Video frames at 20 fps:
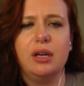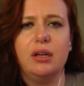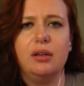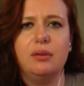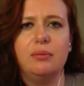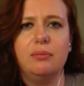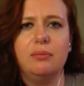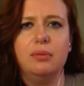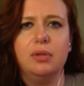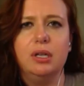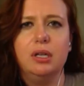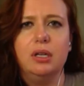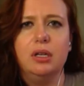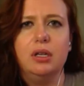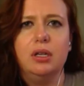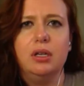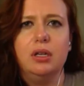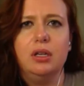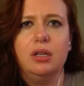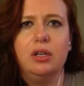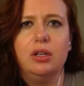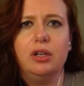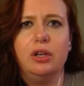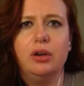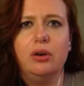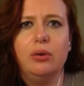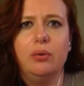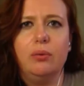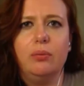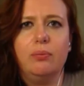um, you
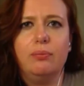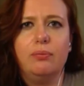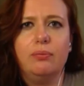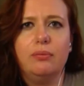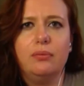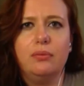know,